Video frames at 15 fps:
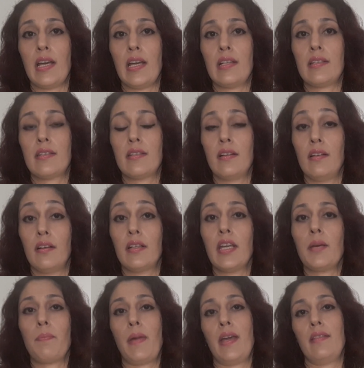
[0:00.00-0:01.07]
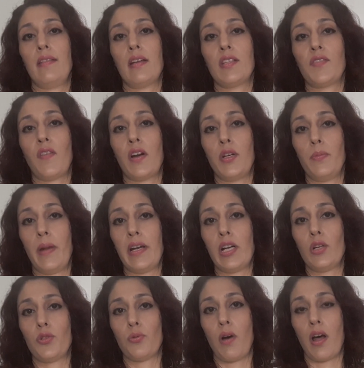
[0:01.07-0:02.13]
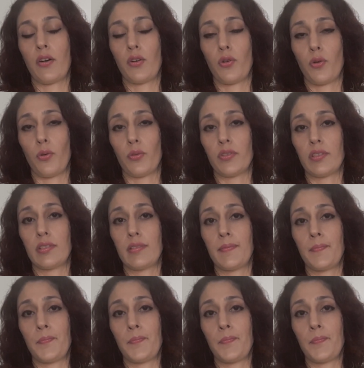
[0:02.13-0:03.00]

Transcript: It's the learning pain that is fundamental to our growth.